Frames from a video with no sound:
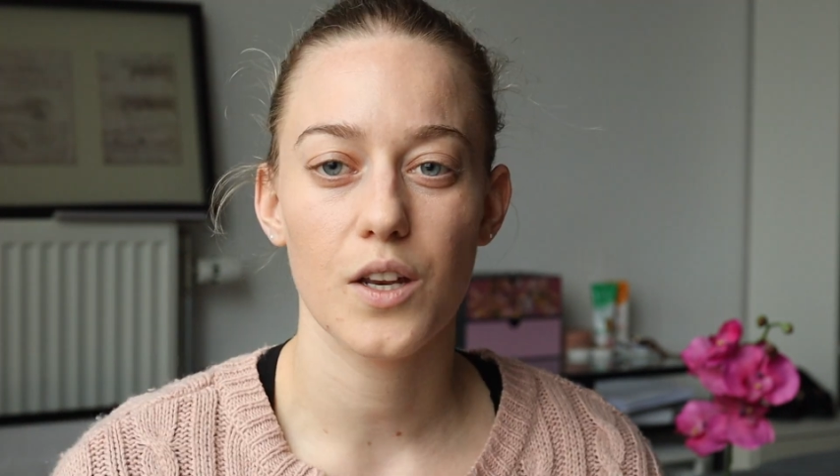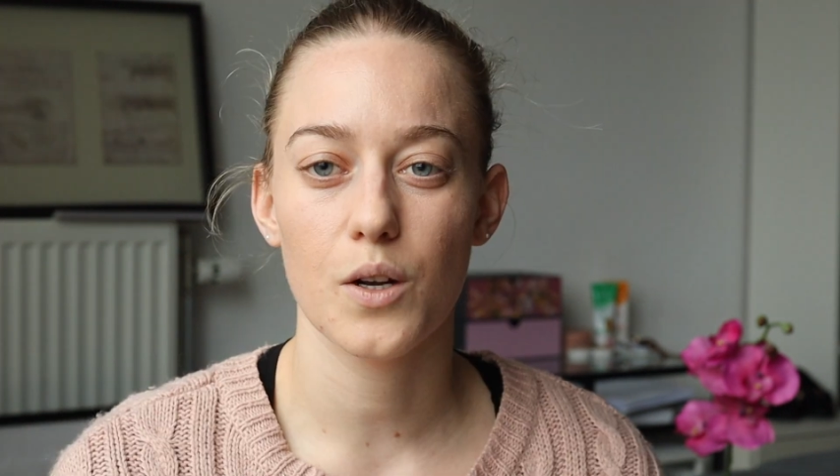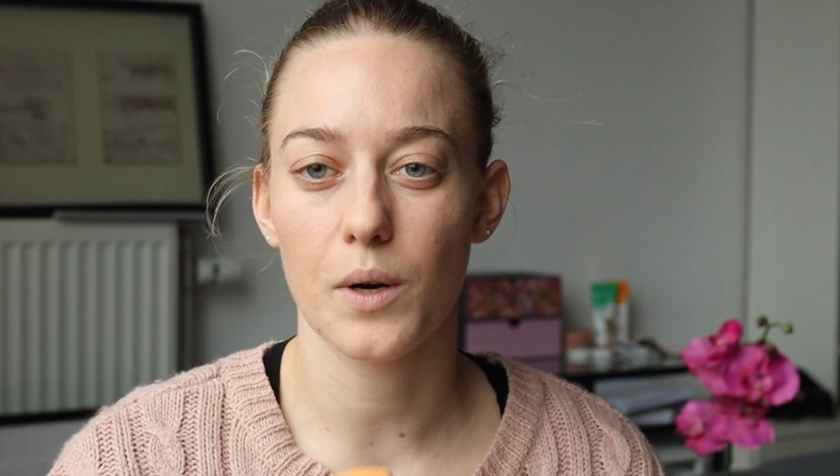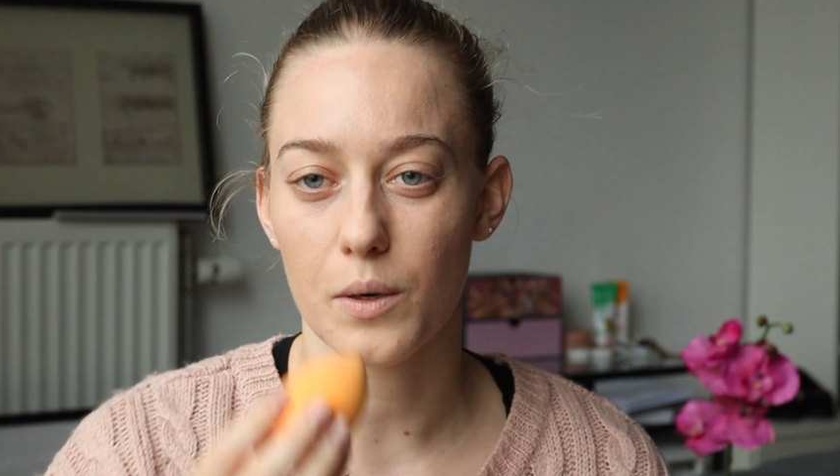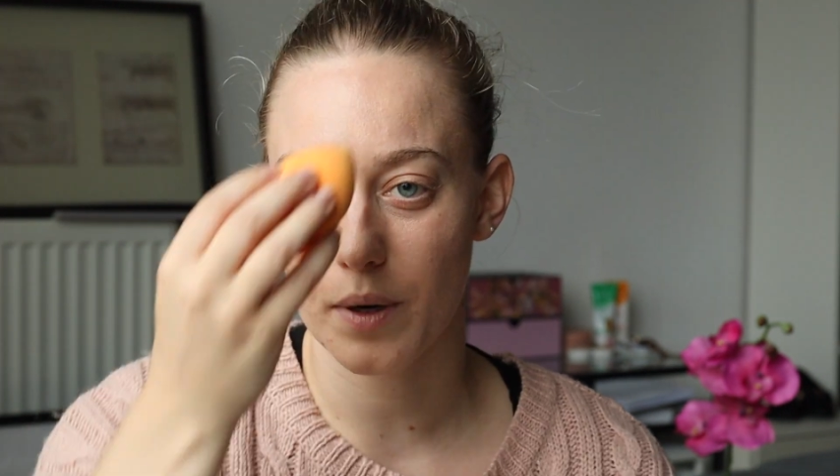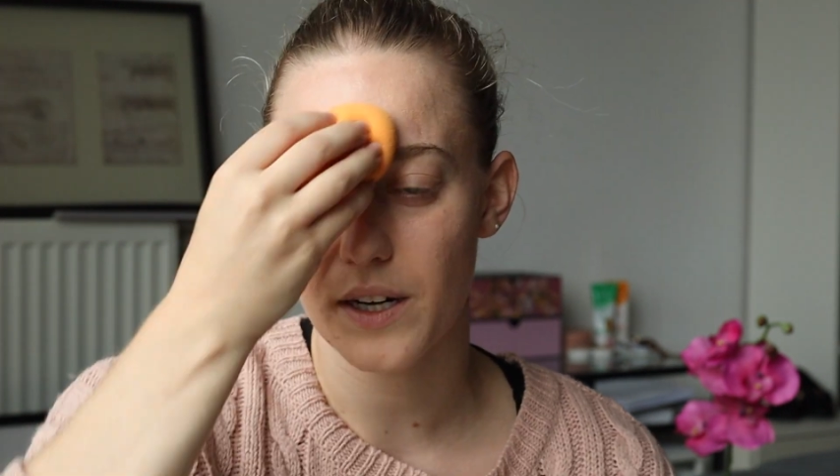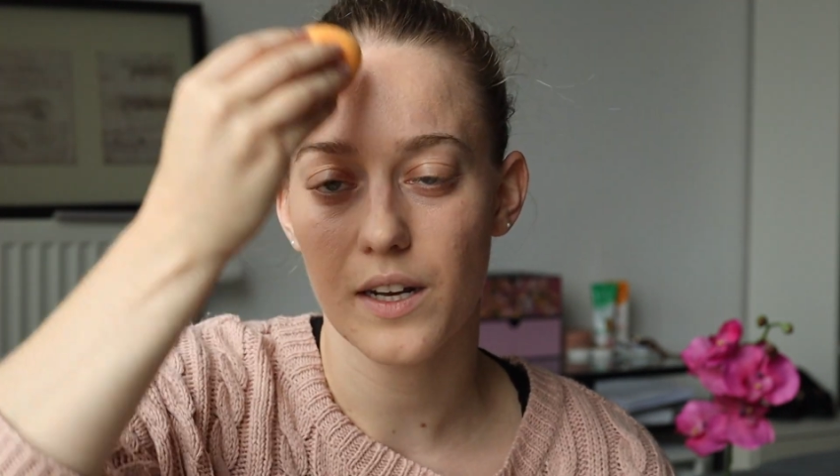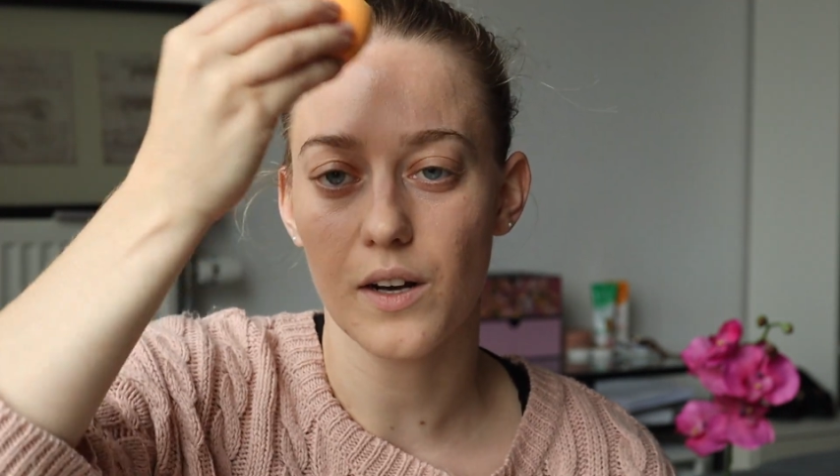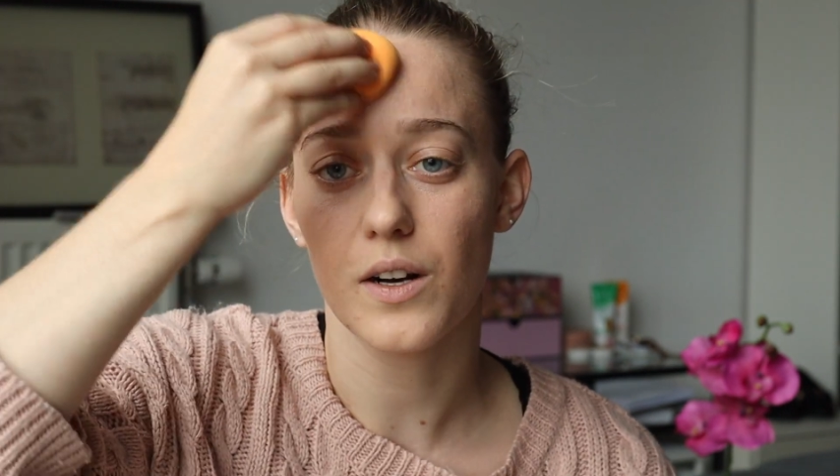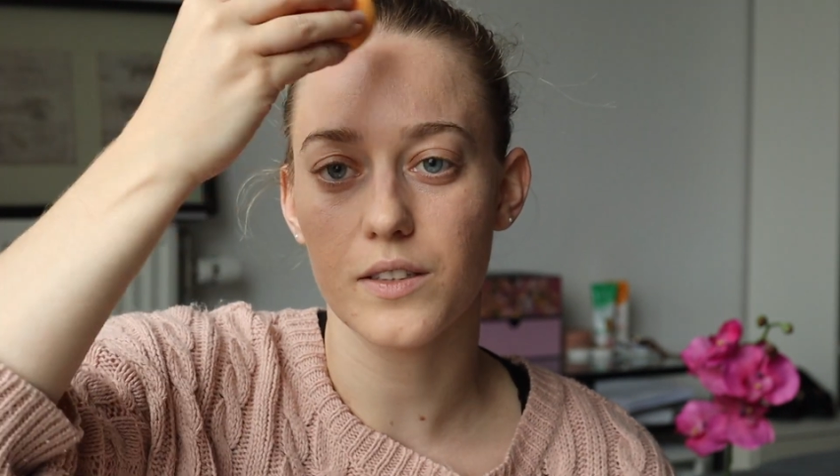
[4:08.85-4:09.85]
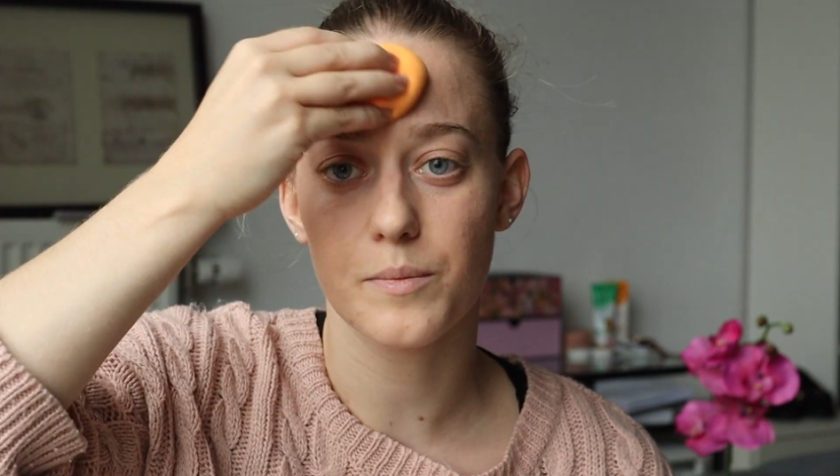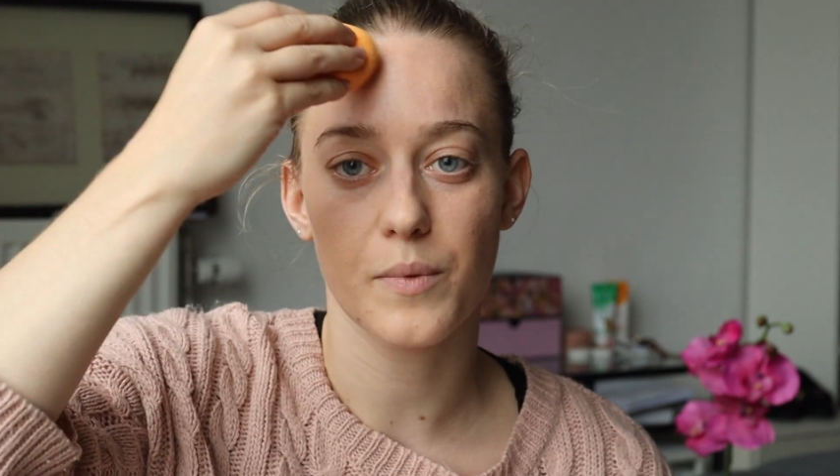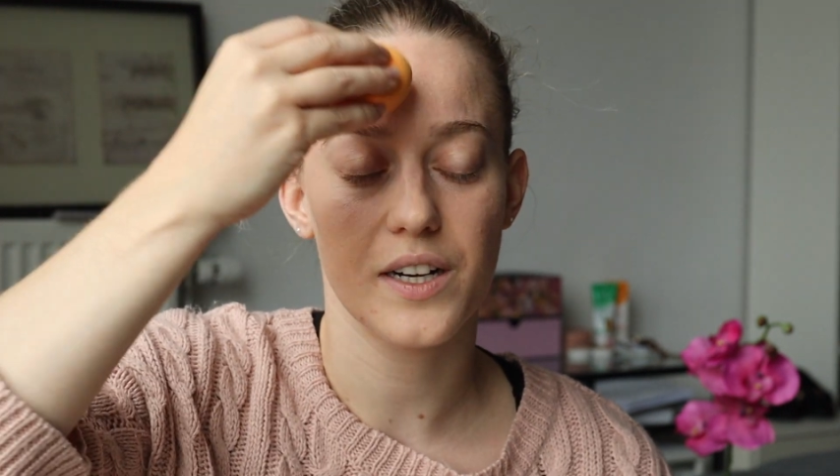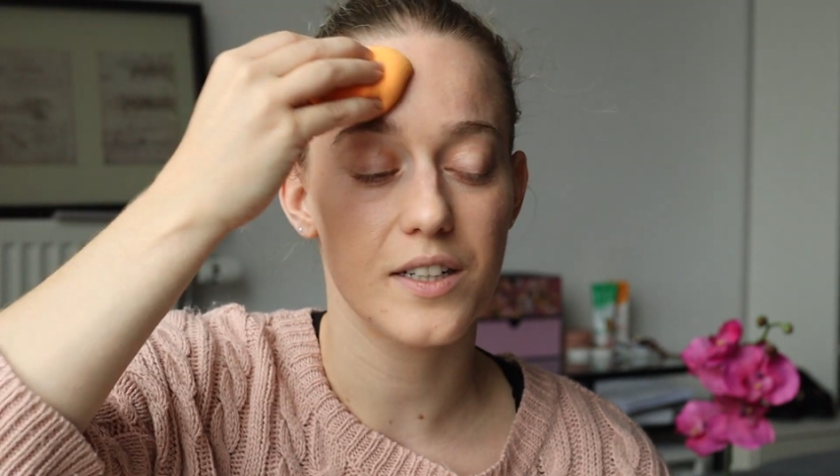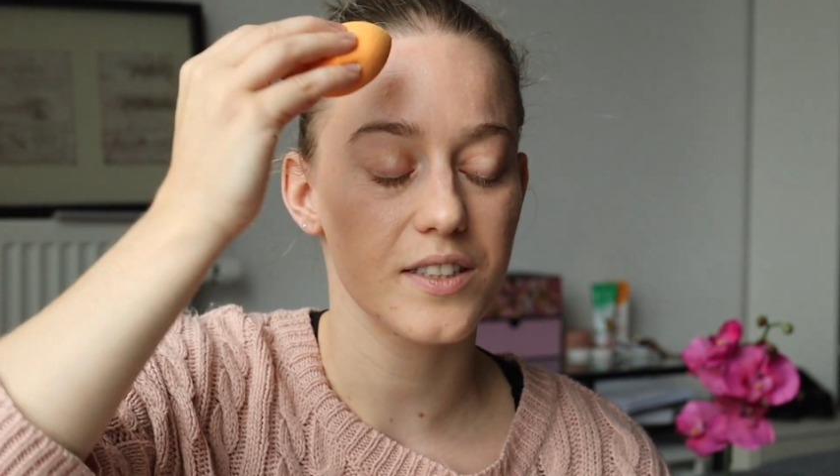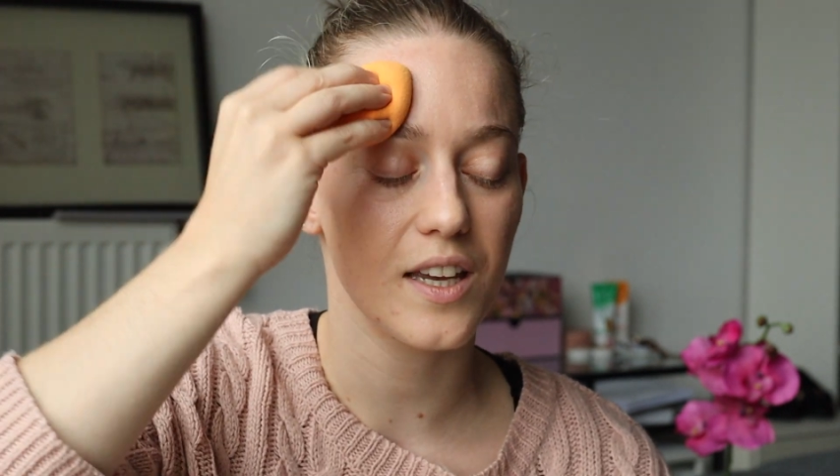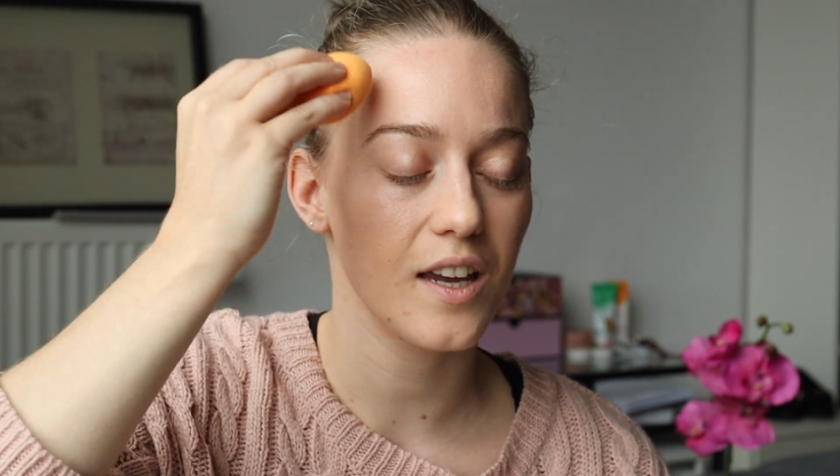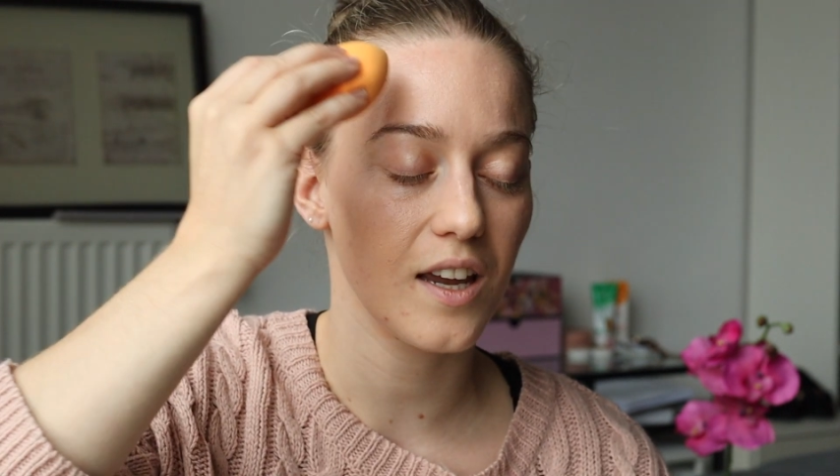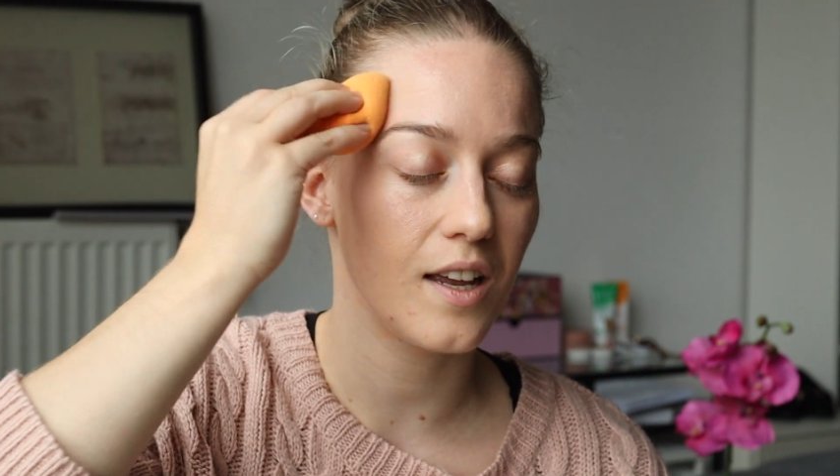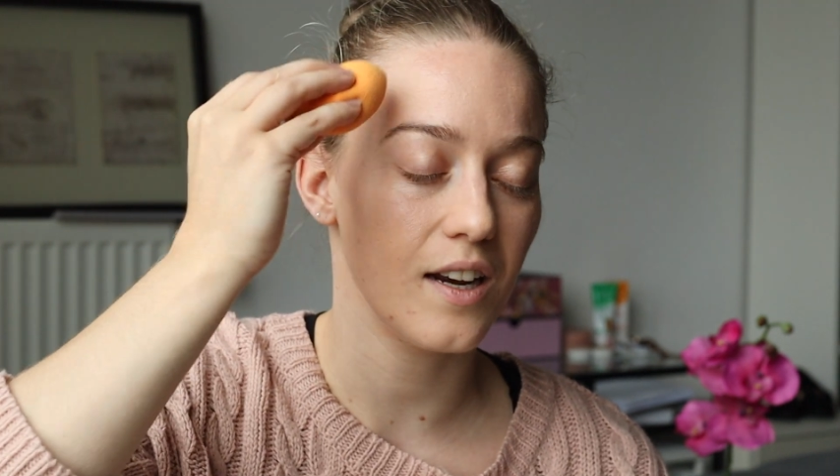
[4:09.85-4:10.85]
You know what, when the autumn weather is
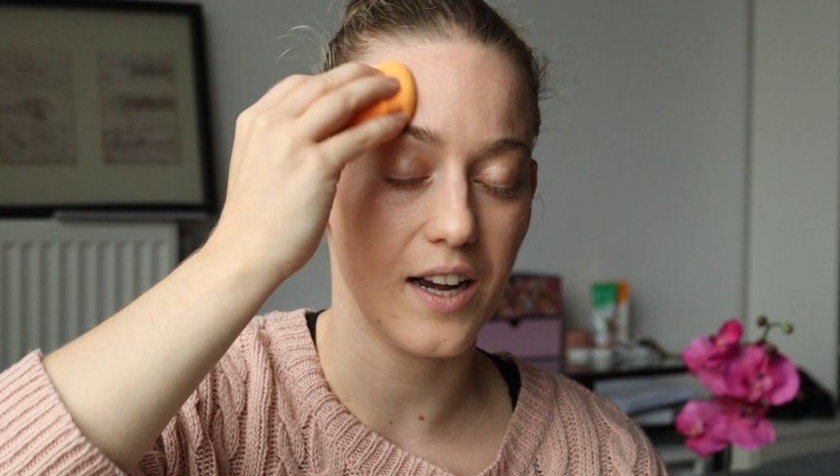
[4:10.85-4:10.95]
kicking in,